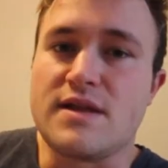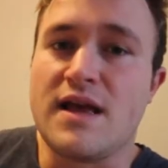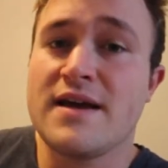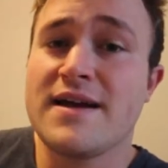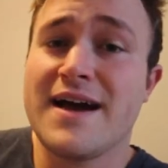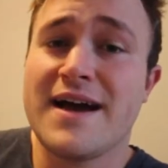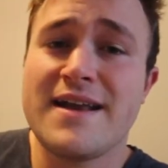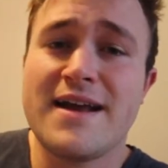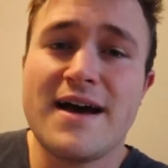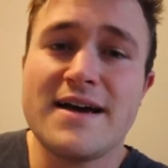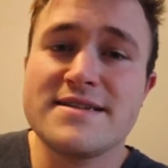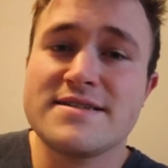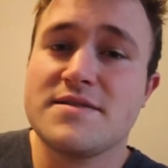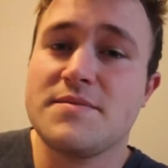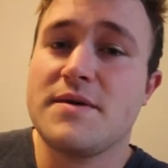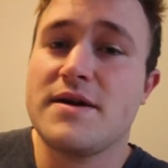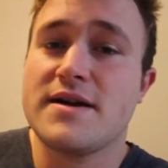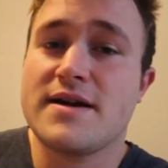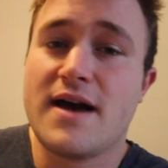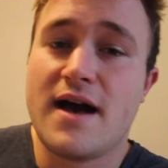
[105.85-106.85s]
I got an iced
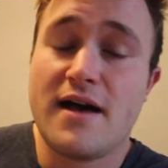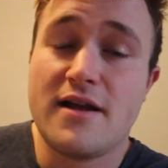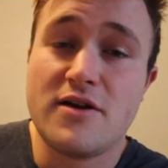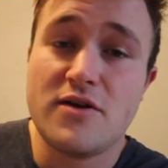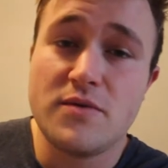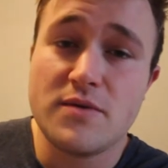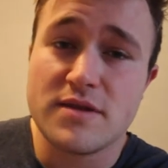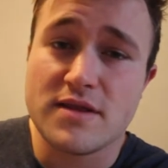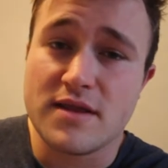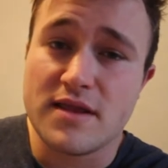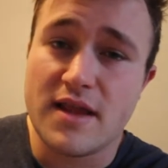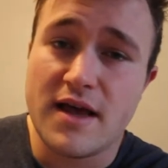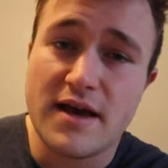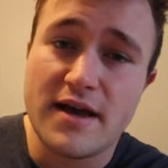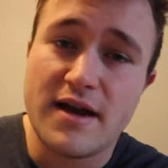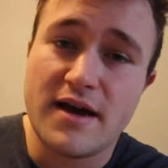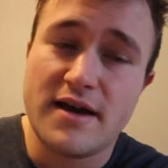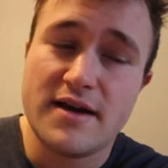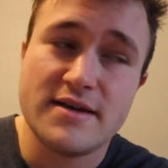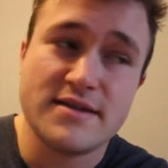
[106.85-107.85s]
Americano with
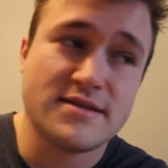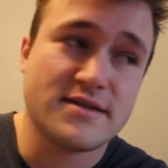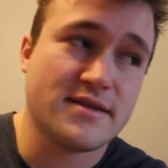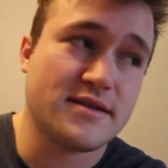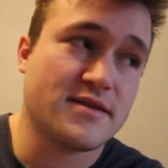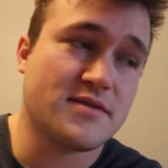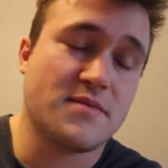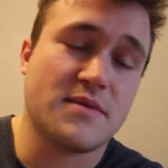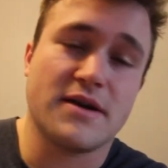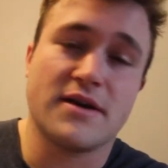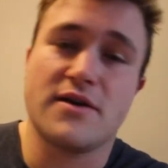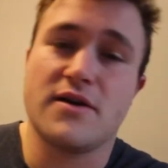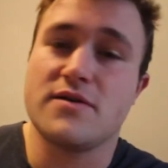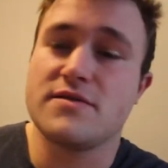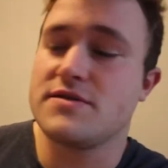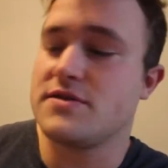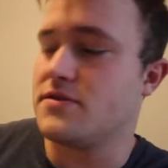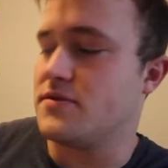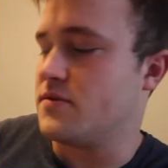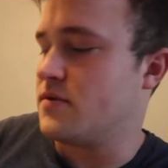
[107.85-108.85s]
light ice. It's my
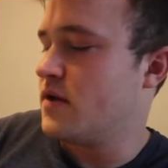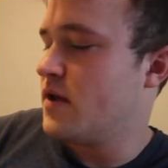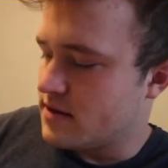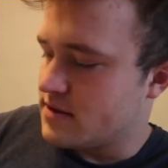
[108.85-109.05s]
go-to.